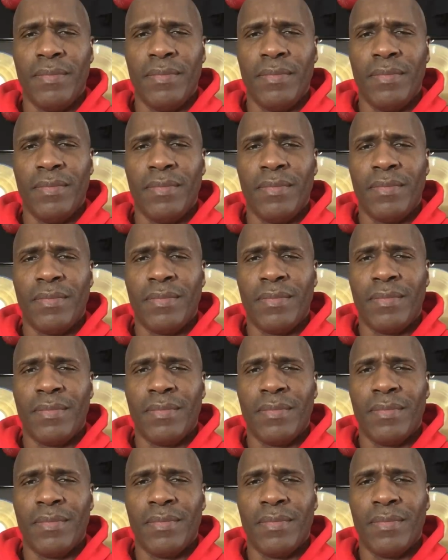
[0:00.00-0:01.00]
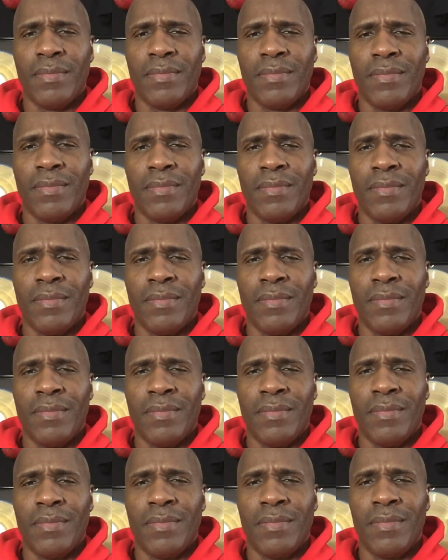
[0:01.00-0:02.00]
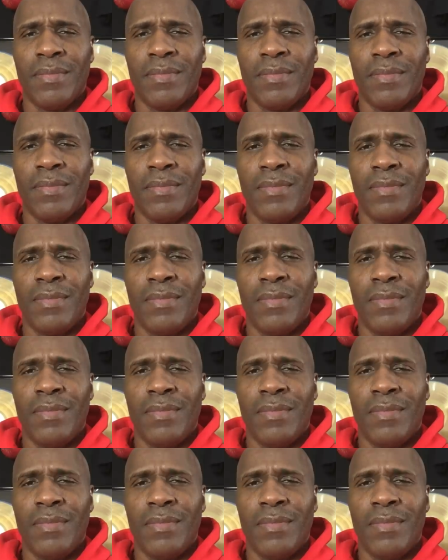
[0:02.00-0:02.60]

Nothing is said.